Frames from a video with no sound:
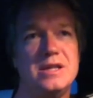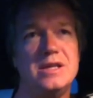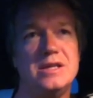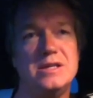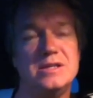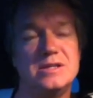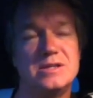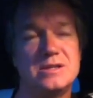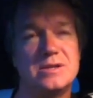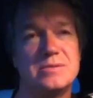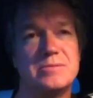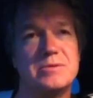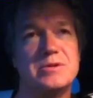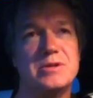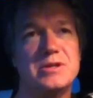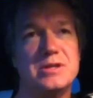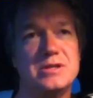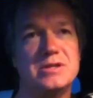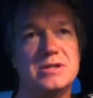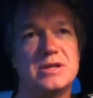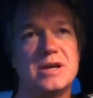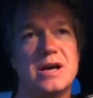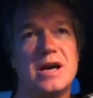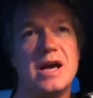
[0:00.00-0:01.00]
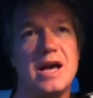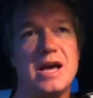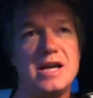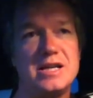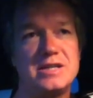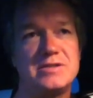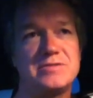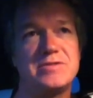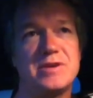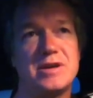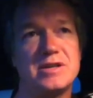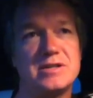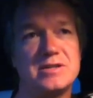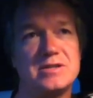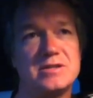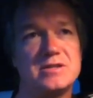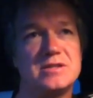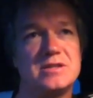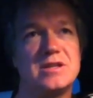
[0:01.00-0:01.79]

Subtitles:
Some of these hedge funds and